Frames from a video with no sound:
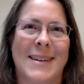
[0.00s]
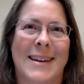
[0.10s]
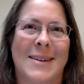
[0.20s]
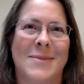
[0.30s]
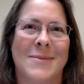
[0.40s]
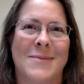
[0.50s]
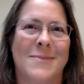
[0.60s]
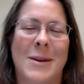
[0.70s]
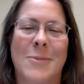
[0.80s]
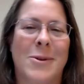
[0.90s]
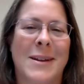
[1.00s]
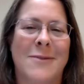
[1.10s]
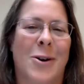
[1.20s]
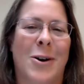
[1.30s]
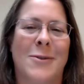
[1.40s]
uh, people
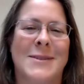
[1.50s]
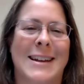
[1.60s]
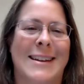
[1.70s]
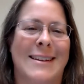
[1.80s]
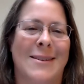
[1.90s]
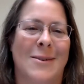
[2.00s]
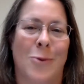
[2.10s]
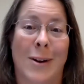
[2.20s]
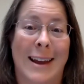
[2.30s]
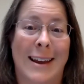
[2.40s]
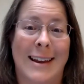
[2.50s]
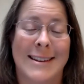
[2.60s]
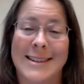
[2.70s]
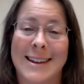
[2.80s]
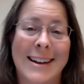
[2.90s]
involved in working
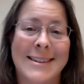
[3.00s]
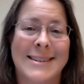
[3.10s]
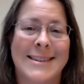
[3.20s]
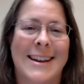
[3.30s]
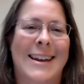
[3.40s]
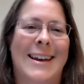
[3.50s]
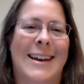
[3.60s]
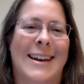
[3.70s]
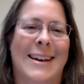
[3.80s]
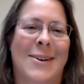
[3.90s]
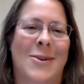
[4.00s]
in science uh,